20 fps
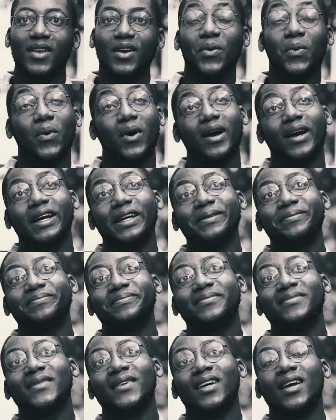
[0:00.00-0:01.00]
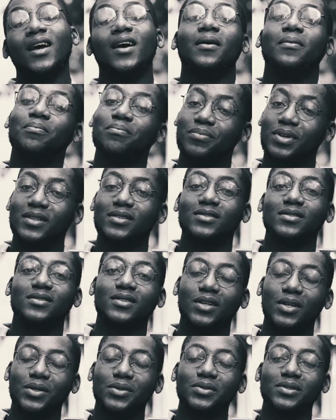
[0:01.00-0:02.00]
Why?
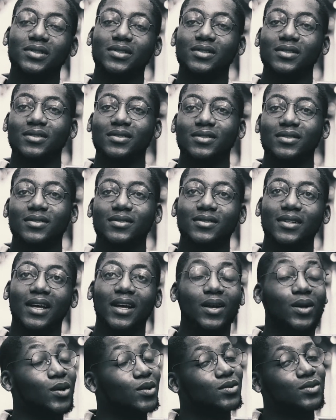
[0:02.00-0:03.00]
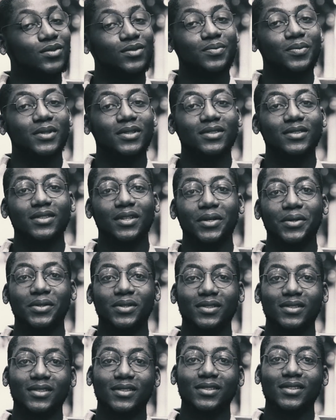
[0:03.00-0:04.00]
Personal reasons, a lot of personal
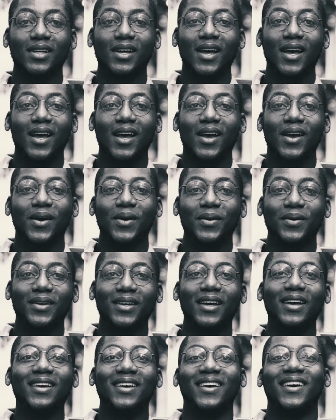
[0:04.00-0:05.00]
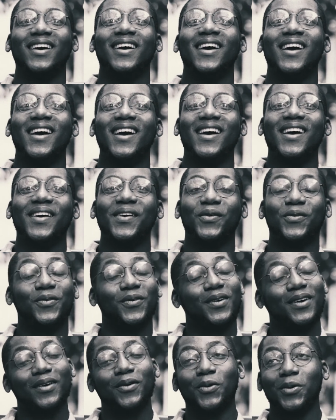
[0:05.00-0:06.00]
reasons. Yeah,
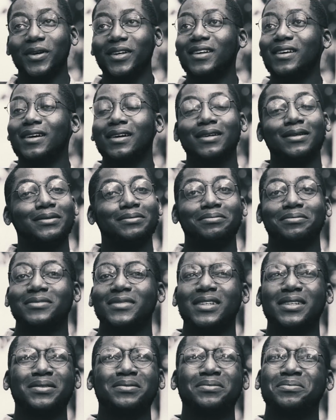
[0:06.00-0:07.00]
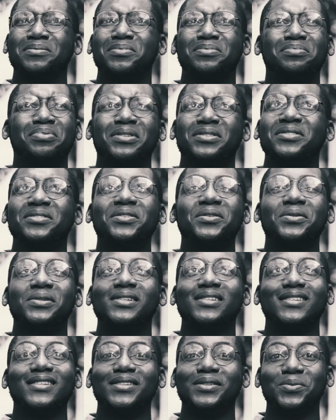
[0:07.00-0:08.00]
well, yeah, personal
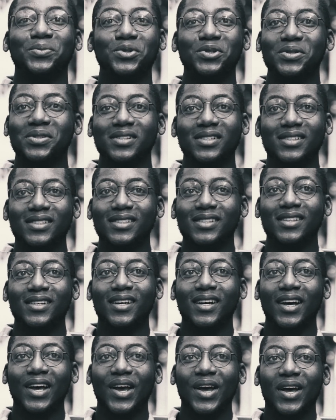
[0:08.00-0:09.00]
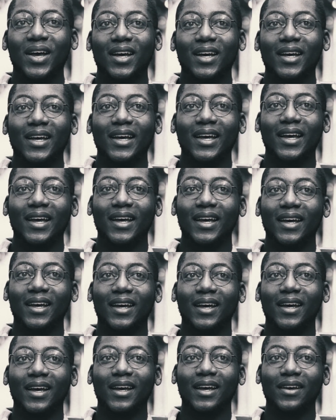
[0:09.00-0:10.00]
reasons mostly.
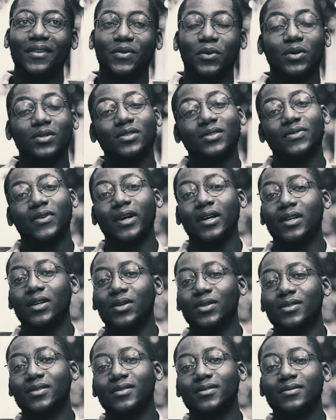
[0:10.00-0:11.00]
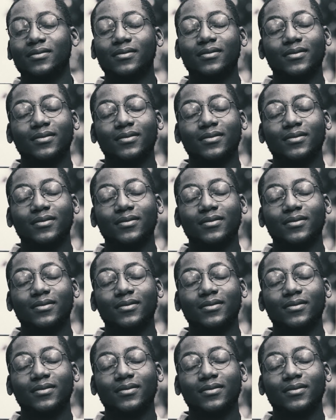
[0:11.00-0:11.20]
If you want to find out,